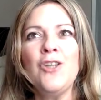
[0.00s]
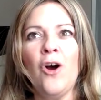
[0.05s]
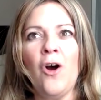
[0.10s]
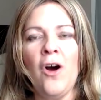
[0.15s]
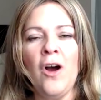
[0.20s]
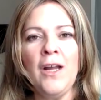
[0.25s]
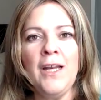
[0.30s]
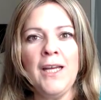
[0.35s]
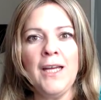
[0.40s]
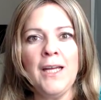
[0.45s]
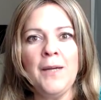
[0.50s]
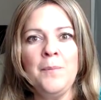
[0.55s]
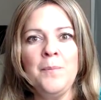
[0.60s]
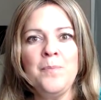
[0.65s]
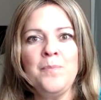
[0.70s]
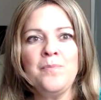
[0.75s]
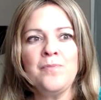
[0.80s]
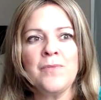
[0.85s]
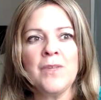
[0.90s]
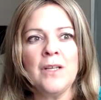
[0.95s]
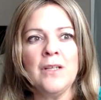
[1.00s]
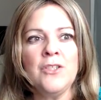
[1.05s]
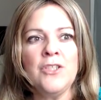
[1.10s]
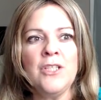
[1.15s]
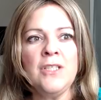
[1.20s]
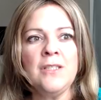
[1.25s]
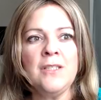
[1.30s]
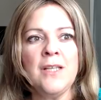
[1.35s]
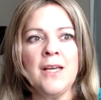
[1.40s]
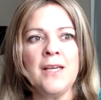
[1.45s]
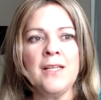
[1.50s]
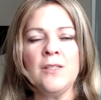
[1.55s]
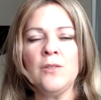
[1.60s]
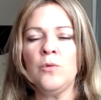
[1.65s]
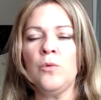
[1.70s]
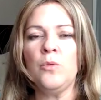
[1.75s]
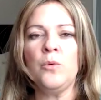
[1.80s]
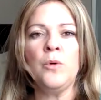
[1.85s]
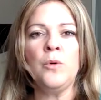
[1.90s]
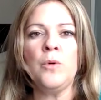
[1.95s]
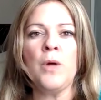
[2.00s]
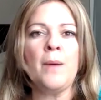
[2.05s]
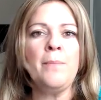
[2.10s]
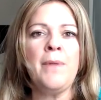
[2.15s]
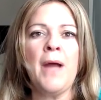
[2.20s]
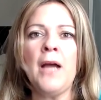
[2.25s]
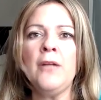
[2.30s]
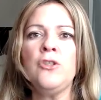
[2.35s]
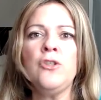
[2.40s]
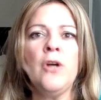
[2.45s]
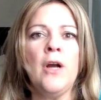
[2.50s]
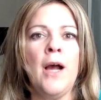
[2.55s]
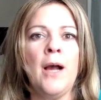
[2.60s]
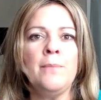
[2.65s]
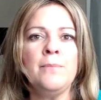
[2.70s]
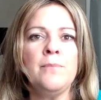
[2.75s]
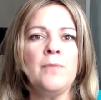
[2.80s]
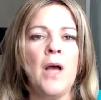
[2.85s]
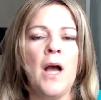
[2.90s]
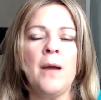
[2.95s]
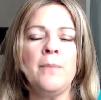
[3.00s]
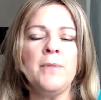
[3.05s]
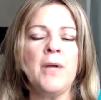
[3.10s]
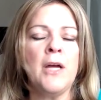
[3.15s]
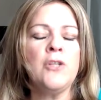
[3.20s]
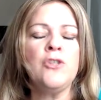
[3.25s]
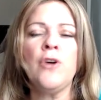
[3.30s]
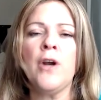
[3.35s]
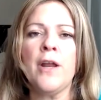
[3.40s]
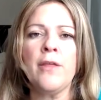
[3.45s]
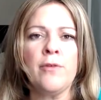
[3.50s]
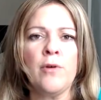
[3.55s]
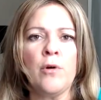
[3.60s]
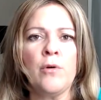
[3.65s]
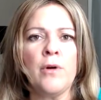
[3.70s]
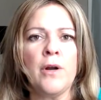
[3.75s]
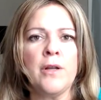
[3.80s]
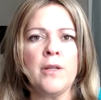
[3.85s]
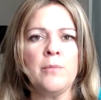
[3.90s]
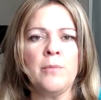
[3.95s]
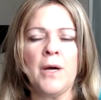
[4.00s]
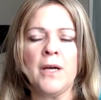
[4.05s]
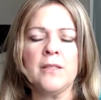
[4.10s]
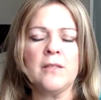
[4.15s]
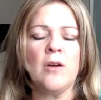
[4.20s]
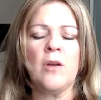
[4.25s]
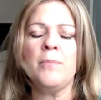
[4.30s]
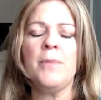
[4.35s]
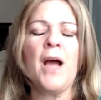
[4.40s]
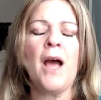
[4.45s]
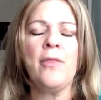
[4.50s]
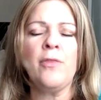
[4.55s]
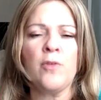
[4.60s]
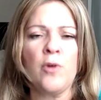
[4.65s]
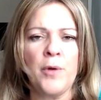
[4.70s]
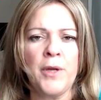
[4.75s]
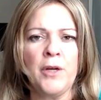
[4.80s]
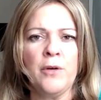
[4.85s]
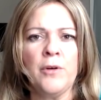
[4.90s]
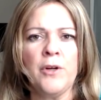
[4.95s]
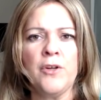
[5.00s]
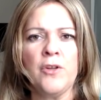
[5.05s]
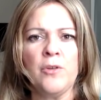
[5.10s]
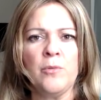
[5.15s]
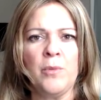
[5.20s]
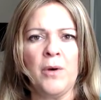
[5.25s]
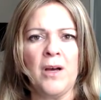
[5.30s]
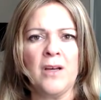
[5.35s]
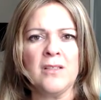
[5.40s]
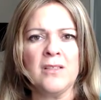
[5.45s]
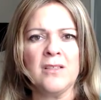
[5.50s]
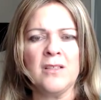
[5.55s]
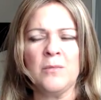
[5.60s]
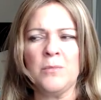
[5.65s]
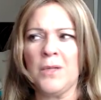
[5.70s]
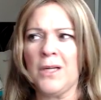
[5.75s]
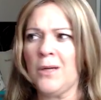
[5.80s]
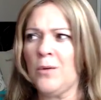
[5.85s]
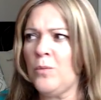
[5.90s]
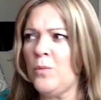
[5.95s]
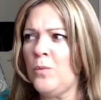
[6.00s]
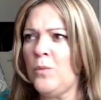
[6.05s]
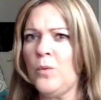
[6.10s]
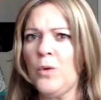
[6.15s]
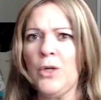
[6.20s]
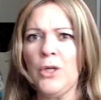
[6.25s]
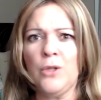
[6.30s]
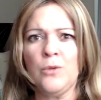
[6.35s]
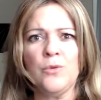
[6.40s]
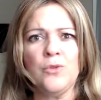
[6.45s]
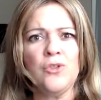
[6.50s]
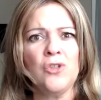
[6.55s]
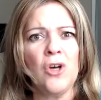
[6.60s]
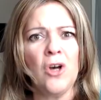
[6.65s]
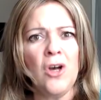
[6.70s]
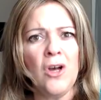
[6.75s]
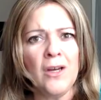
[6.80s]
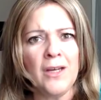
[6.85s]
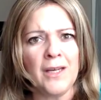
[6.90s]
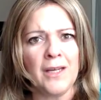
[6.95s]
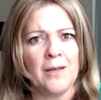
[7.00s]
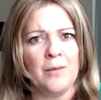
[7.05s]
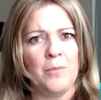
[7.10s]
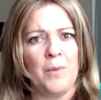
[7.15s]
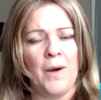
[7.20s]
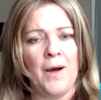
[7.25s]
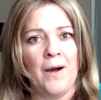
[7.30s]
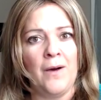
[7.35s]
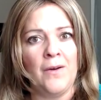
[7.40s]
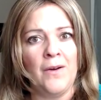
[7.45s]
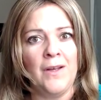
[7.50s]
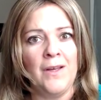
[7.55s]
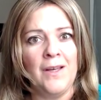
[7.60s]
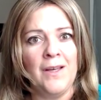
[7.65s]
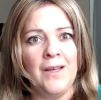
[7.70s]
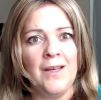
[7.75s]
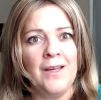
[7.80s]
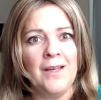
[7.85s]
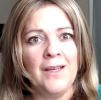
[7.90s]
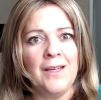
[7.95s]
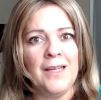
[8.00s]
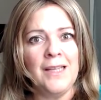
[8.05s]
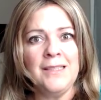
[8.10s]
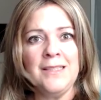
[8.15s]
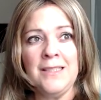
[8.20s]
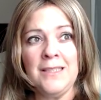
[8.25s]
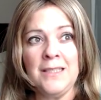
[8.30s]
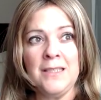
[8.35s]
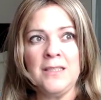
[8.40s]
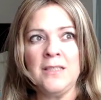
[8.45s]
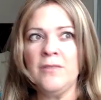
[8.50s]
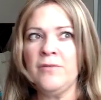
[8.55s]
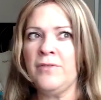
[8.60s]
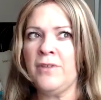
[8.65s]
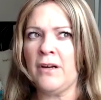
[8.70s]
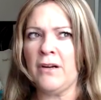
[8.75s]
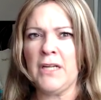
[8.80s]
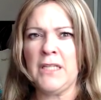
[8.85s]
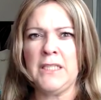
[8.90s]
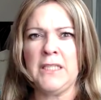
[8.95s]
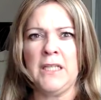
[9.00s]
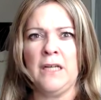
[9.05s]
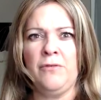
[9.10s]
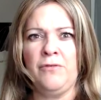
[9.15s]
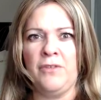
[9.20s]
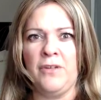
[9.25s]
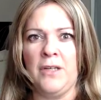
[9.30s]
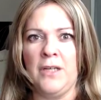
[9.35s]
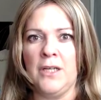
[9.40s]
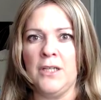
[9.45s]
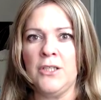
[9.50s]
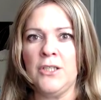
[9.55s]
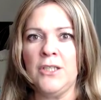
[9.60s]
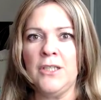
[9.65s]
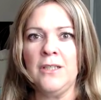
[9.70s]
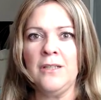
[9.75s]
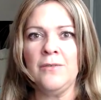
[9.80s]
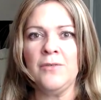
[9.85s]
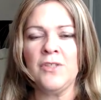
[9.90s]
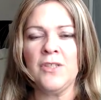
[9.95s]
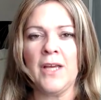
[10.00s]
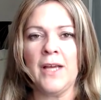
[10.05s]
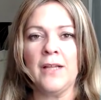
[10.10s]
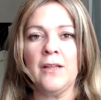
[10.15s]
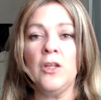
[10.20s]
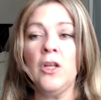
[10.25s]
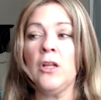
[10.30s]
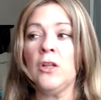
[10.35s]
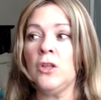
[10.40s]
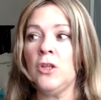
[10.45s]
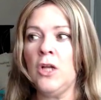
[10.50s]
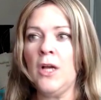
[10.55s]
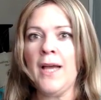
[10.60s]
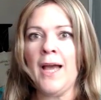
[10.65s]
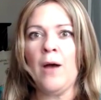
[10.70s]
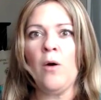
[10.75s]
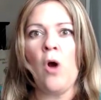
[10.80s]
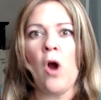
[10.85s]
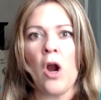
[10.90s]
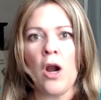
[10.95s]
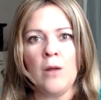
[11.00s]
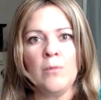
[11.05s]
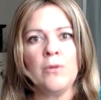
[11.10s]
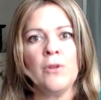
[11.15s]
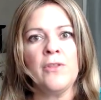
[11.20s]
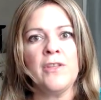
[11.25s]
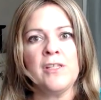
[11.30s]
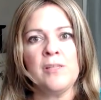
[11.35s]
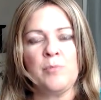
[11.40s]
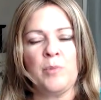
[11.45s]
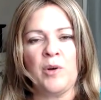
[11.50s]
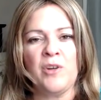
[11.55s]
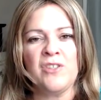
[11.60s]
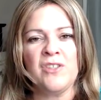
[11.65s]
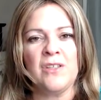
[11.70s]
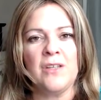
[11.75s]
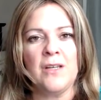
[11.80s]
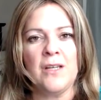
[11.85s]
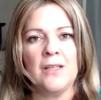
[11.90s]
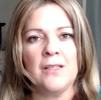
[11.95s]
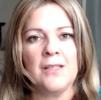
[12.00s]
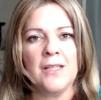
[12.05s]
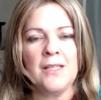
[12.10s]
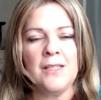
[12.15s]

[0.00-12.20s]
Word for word: Tawny, she says, I'm not trying I'm I'm not trying to throw her under the bus or I'm not throwing her under the bus. I'm like, what are you talking about? Isn't this the very definition of saying, look, look how horrible this person is?